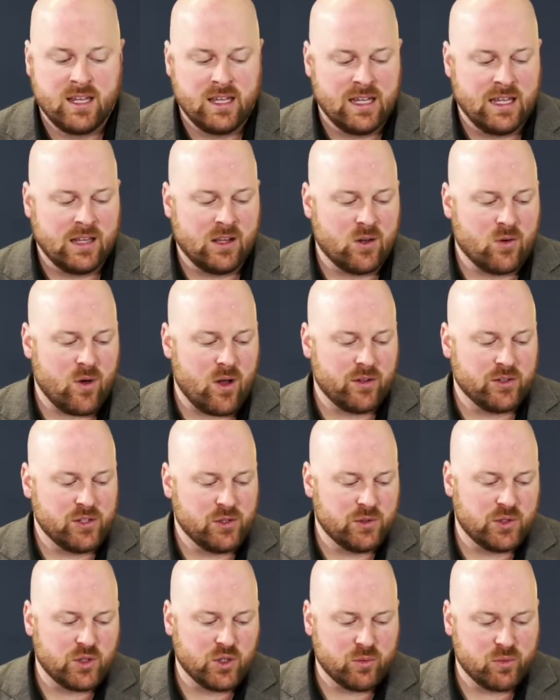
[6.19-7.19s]
Hello, all
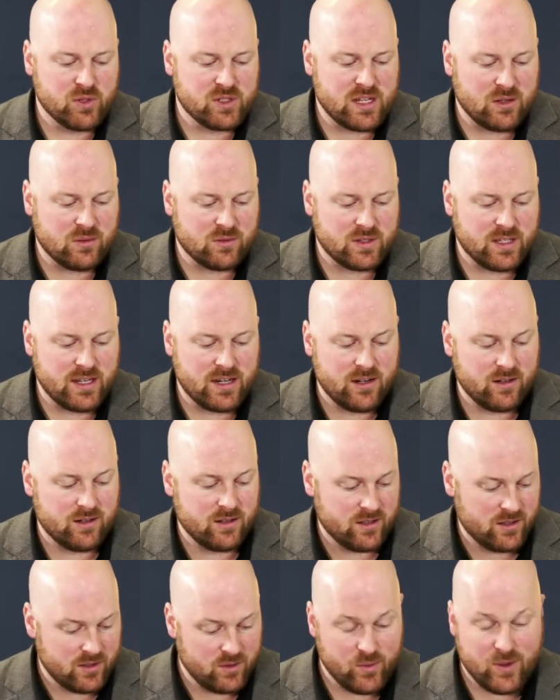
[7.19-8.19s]
YouTubers out there.
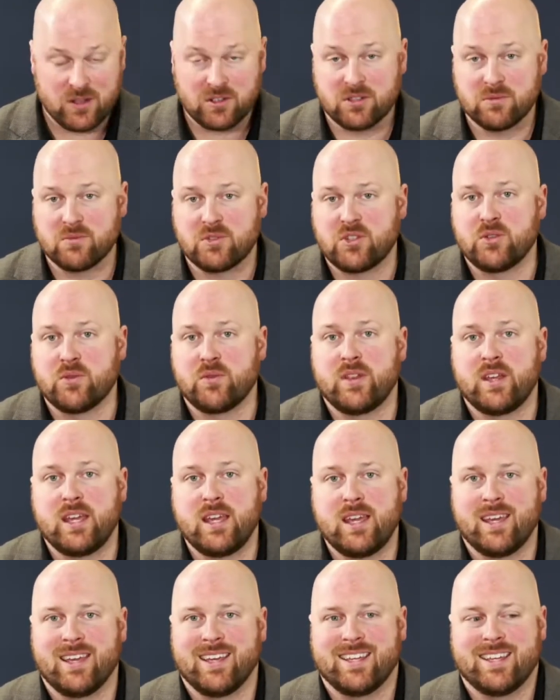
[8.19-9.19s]
Welcome to
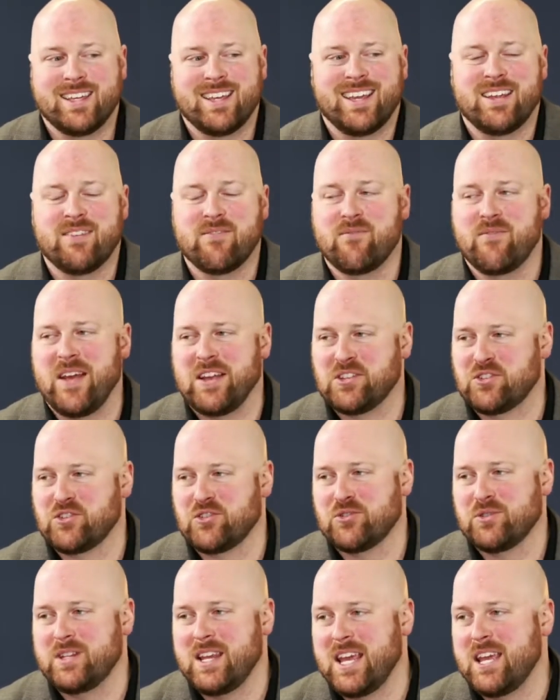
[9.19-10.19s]
the Investor
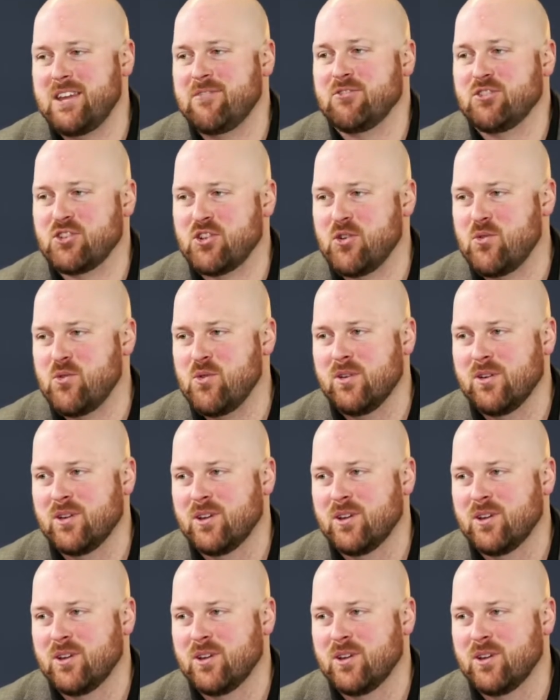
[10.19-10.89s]
Dave Show.